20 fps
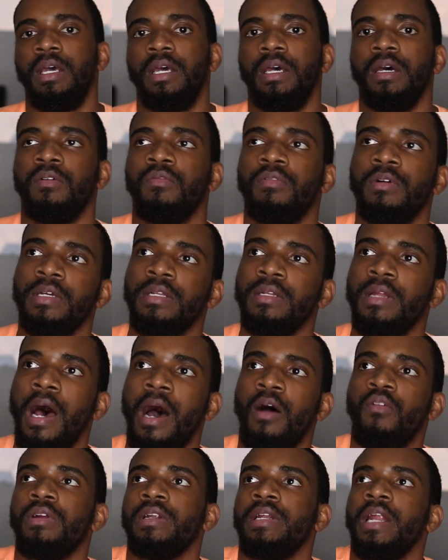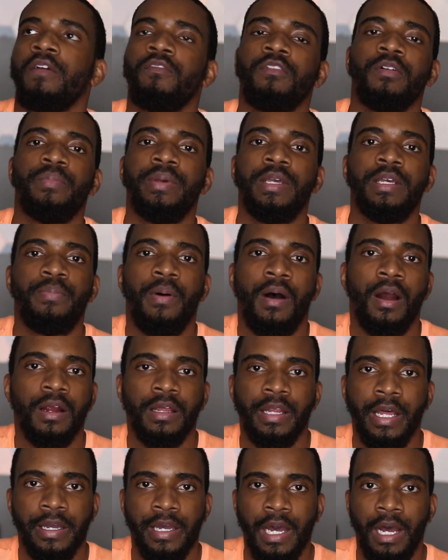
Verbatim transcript: It would I would never be part of that